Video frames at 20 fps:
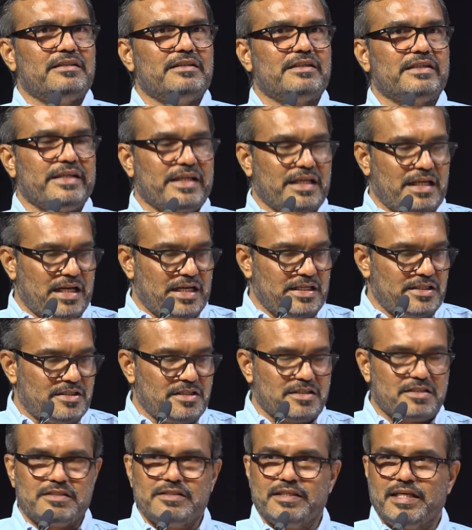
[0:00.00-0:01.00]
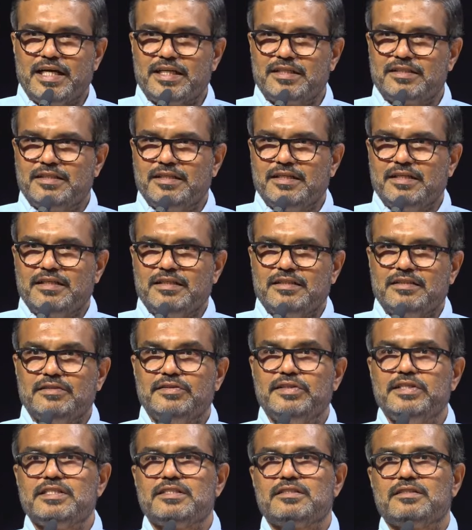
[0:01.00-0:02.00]
realizes that
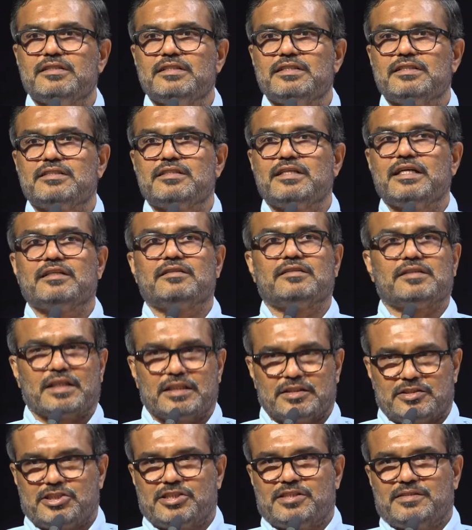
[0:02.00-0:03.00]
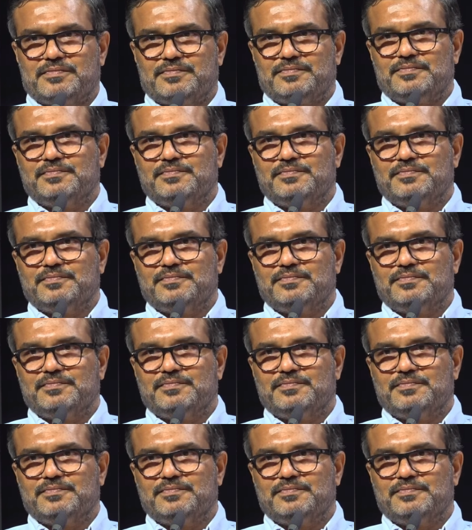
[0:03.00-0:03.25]
this is a threat.